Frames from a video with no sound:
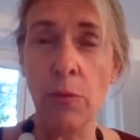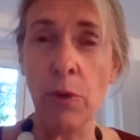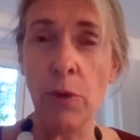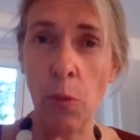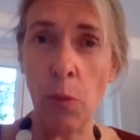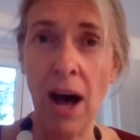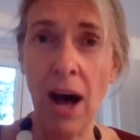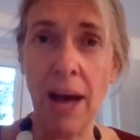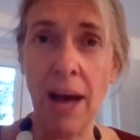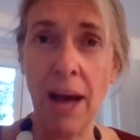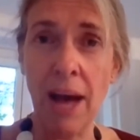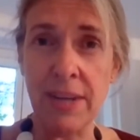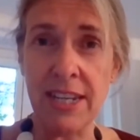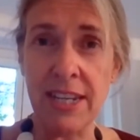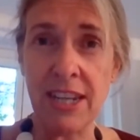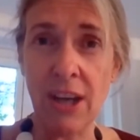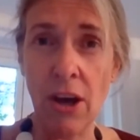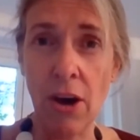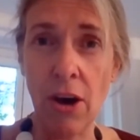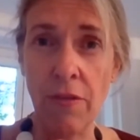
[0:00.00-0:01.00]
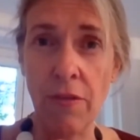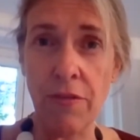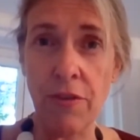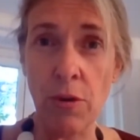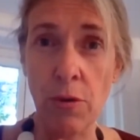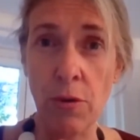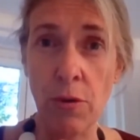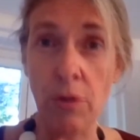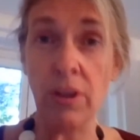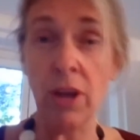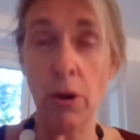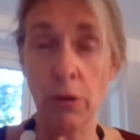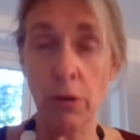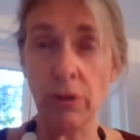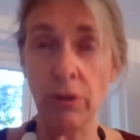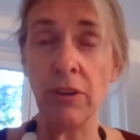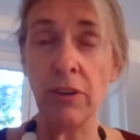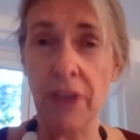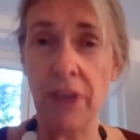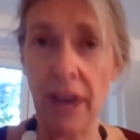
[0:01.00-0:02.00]
requirements of your
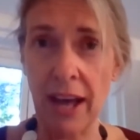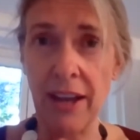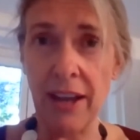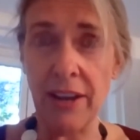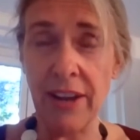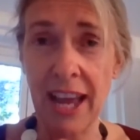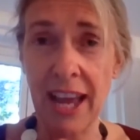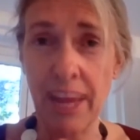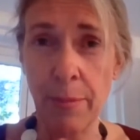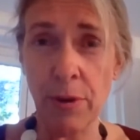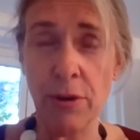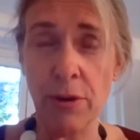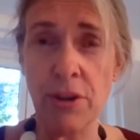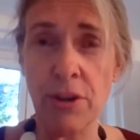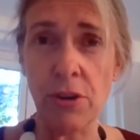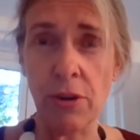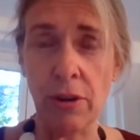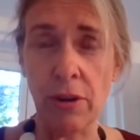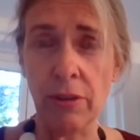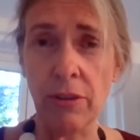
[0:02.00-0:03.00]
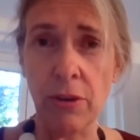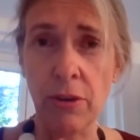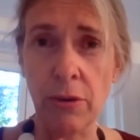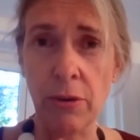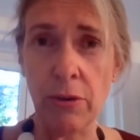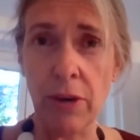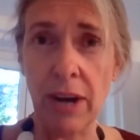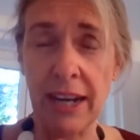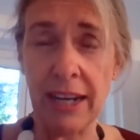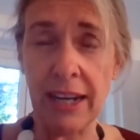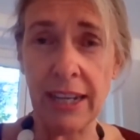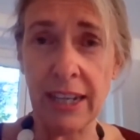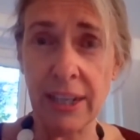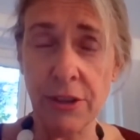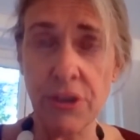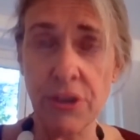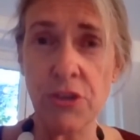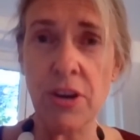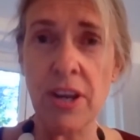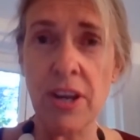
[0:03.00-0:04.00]
local neighbourhood, your
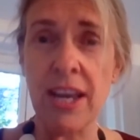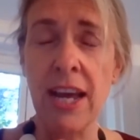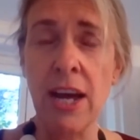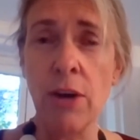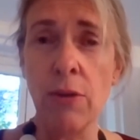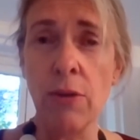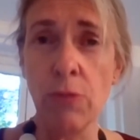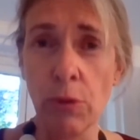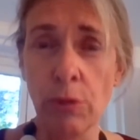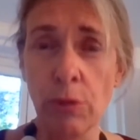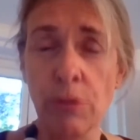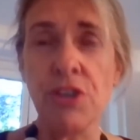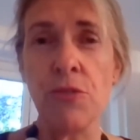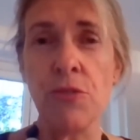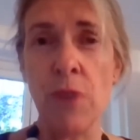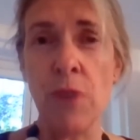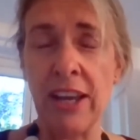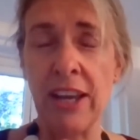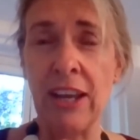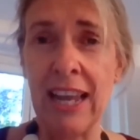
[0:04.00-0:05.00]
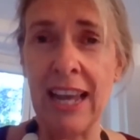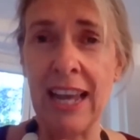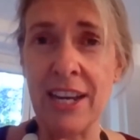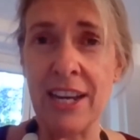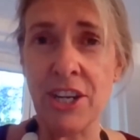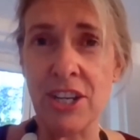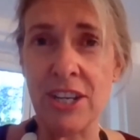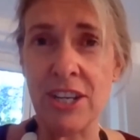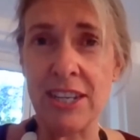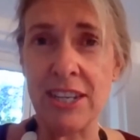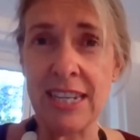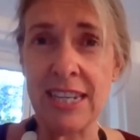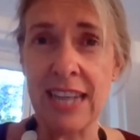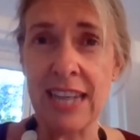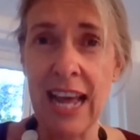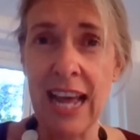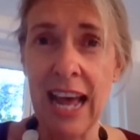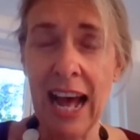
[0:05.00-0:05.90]
country, rules and regulations.